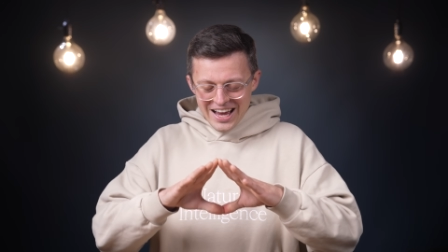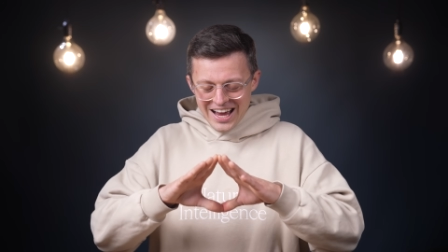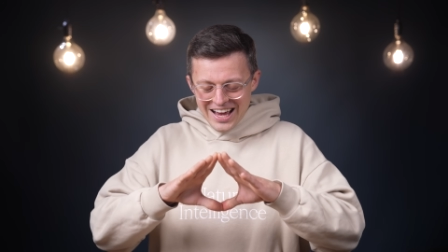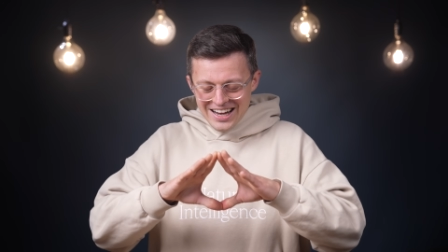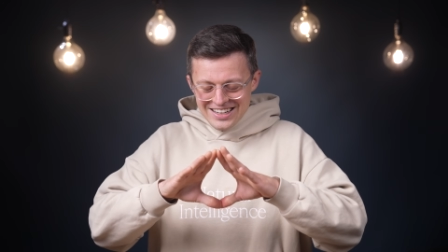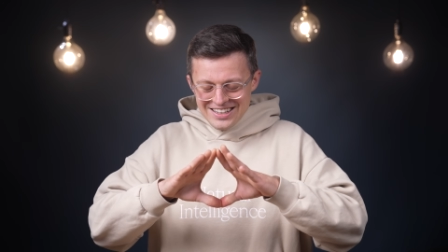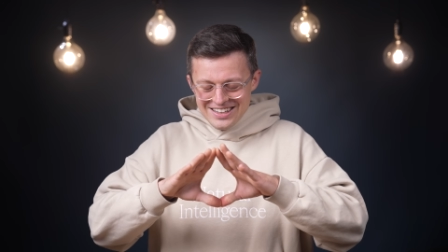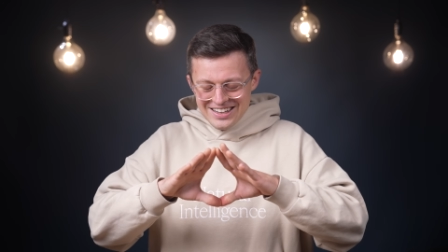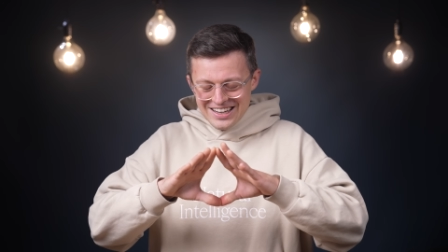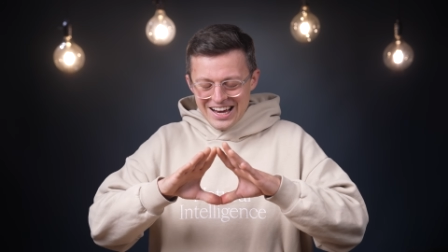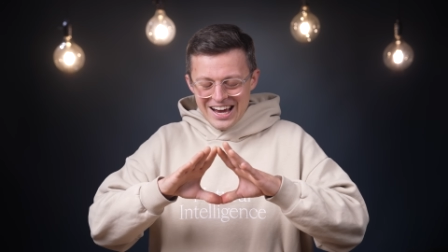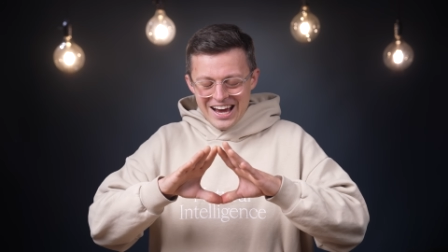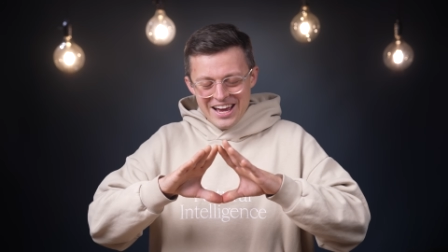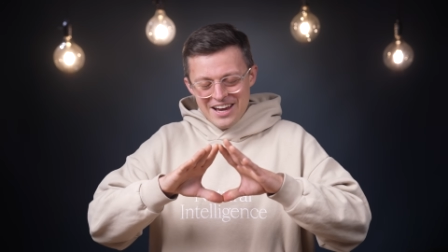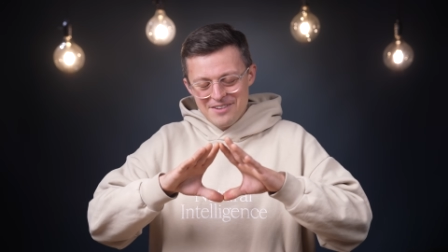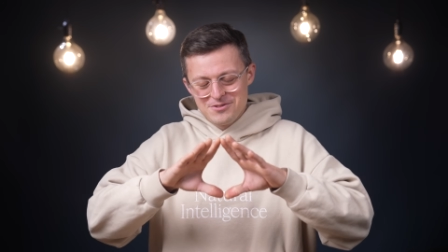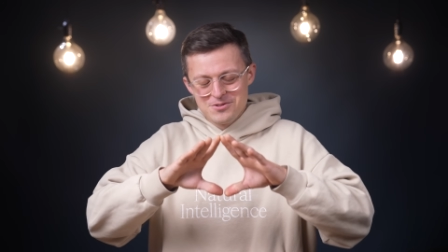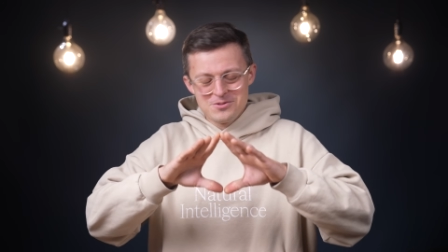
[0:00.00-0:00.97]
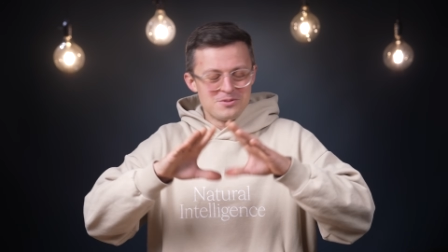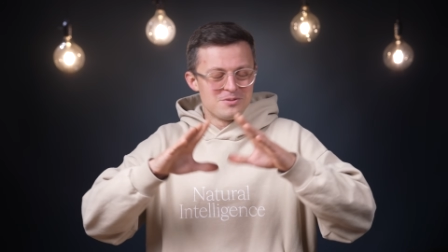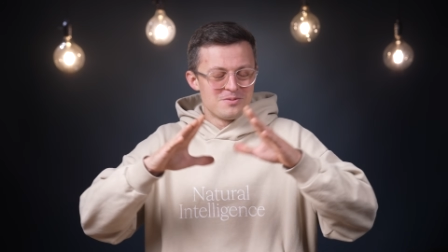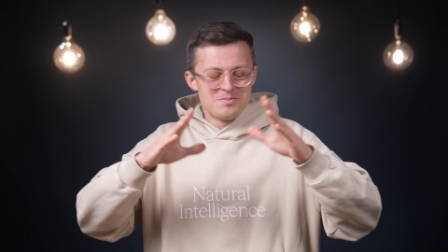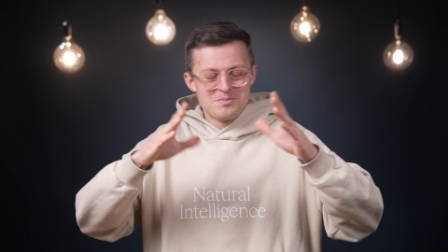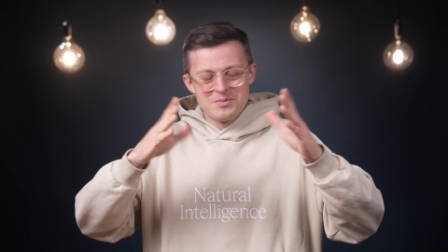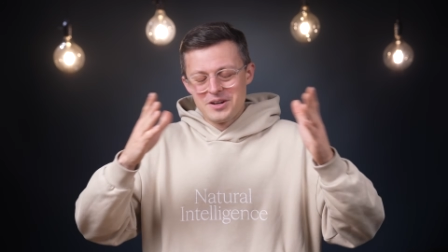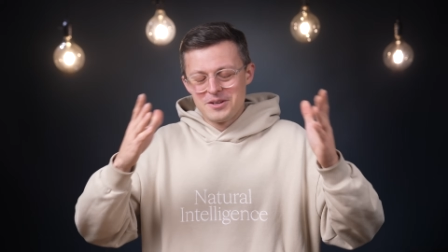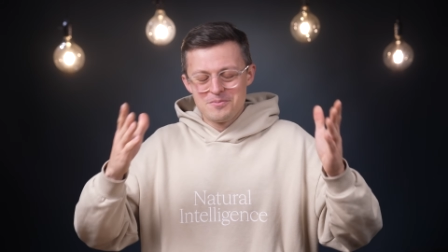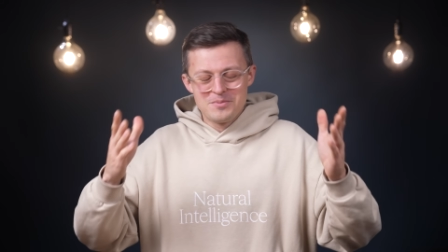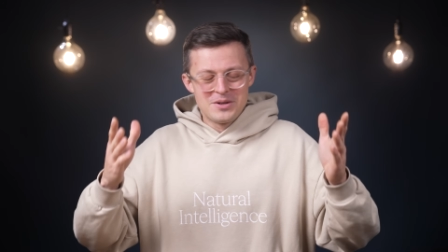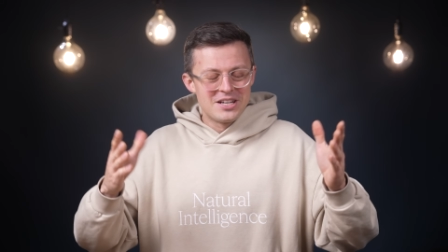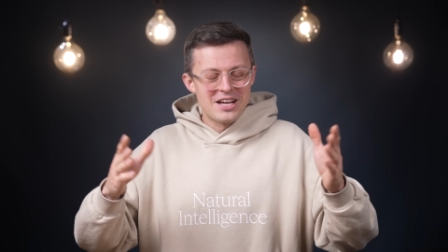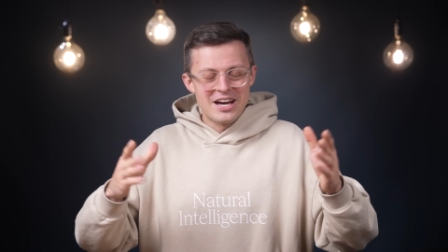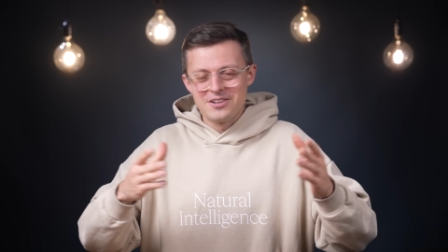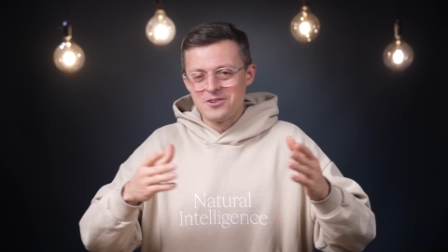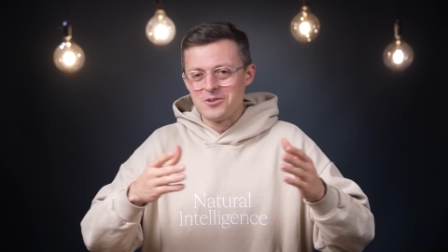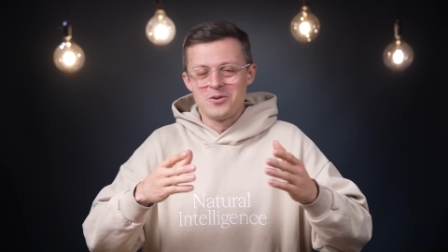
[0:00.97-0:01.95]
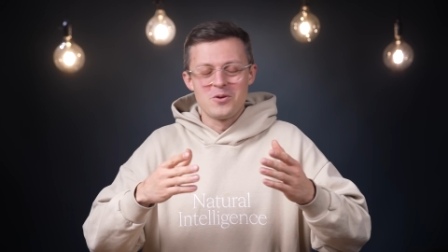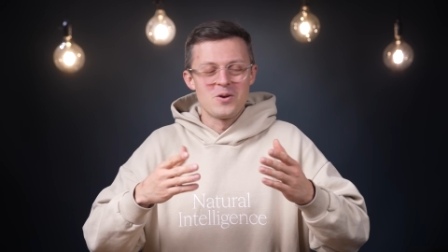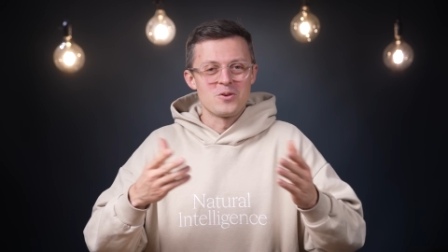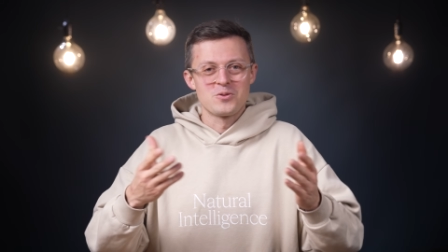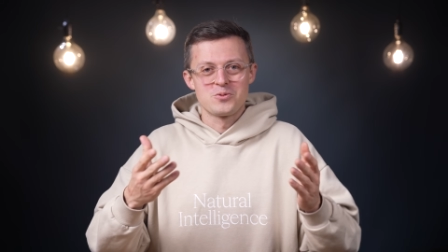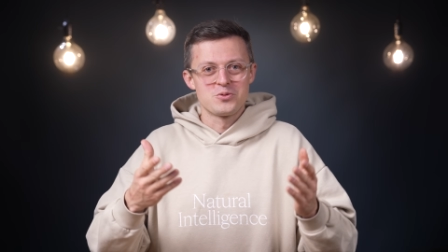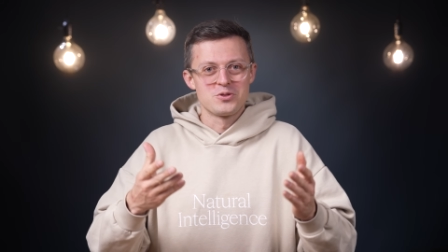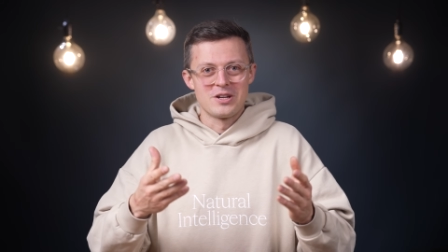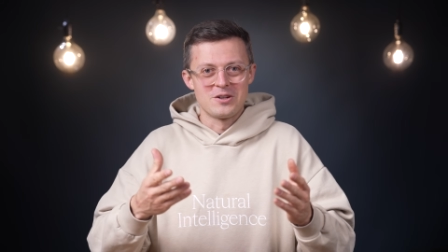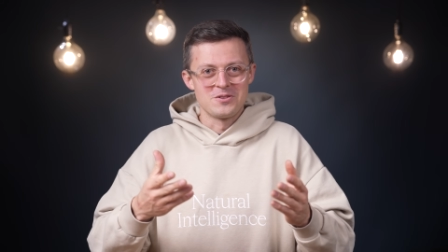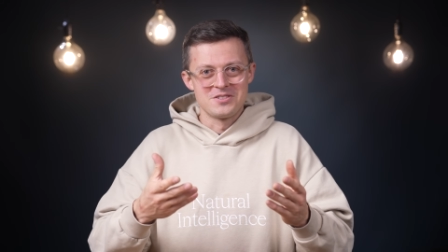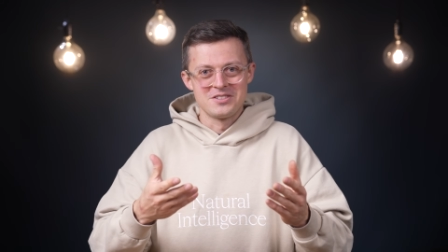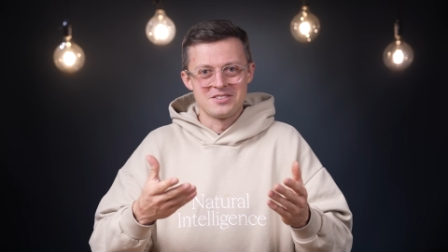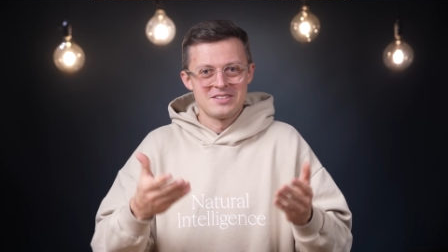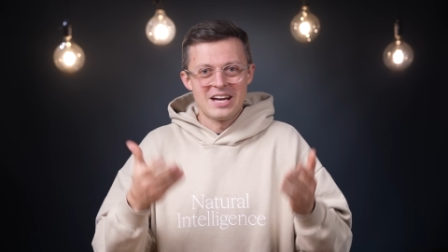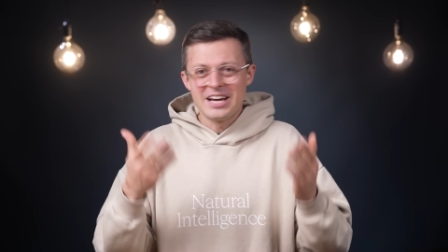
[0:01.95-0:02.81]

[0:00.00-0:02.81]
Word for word: and I have to admit I don't know how to pronounce this.